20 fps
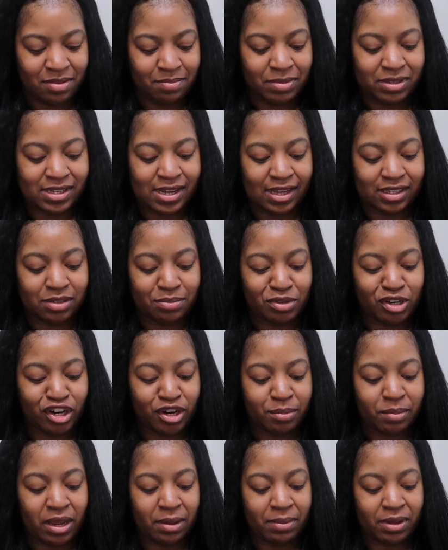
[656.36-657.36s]
Besides some
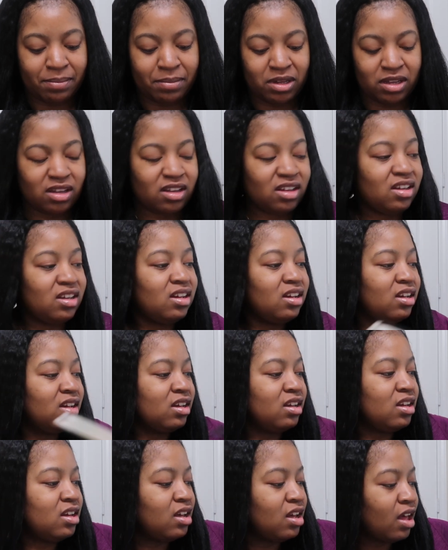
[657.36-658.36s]
her maybe, but
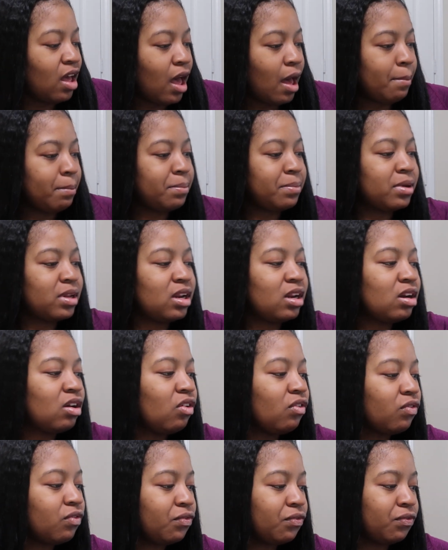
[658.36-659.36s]
I'm putting
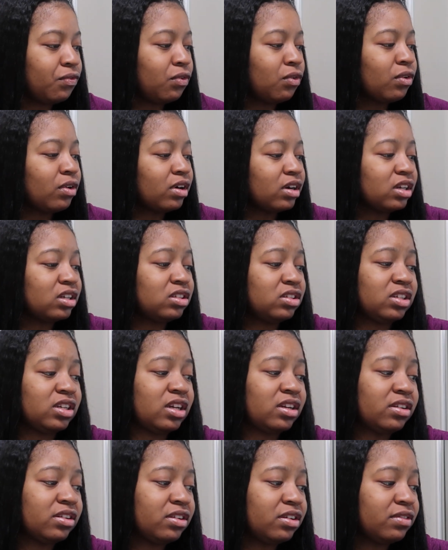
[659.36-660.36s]
on 400. I
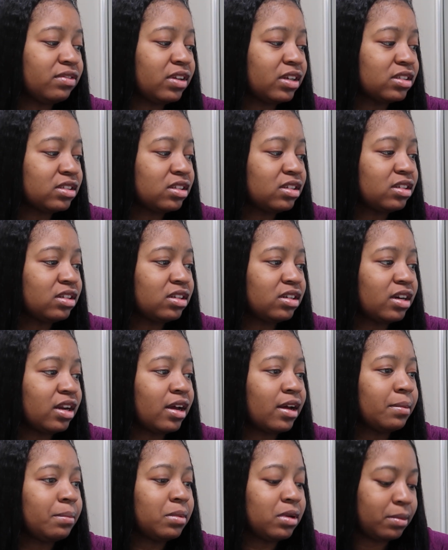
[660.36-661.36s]
don't know if that's good or
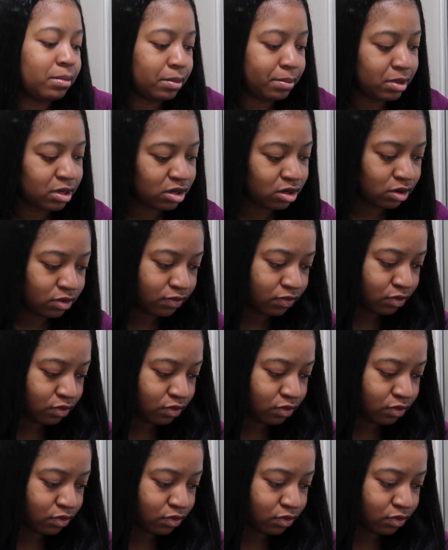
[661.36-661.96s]
not, but I'm gonna put it on